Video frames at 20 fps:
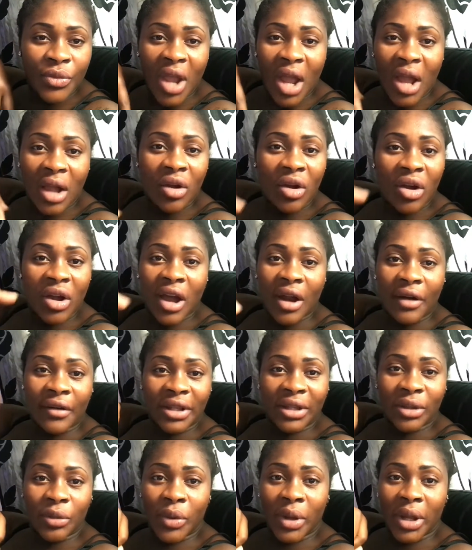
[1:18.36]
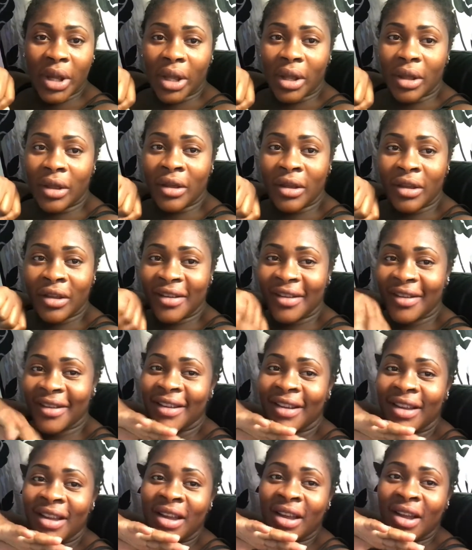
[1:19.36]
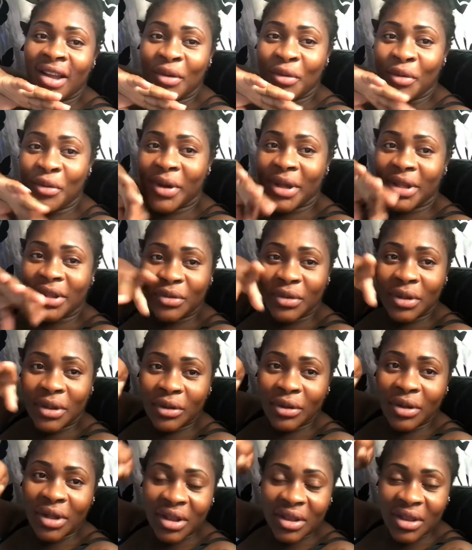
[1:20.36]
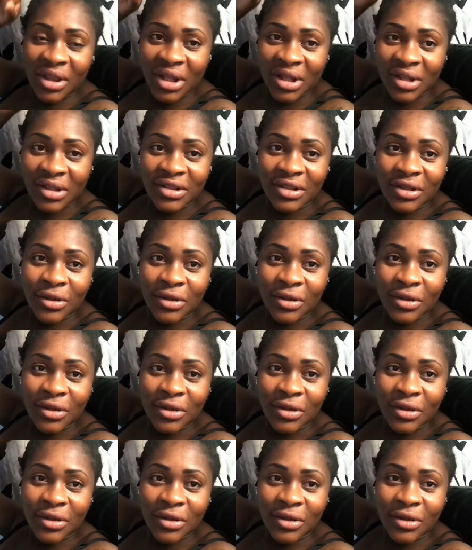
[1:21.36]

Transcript: got carried away. We were doing other things.